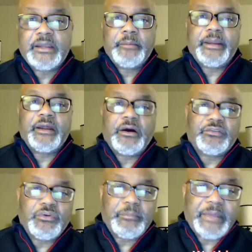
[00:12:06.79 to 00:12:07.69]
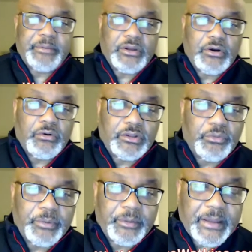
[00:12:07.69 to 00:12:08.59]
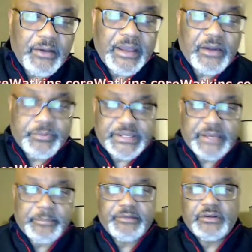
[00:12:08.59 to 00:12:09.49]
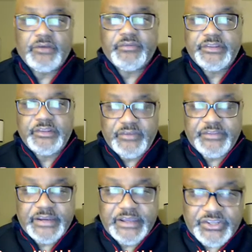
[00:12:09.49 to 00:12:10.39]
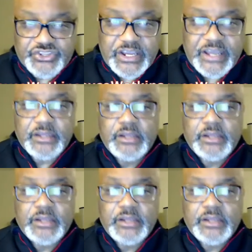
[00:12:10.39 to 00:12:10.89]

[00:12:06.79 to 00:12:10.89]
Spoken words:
But I also maybe know a little bit about how to protect myself in the event that I get shot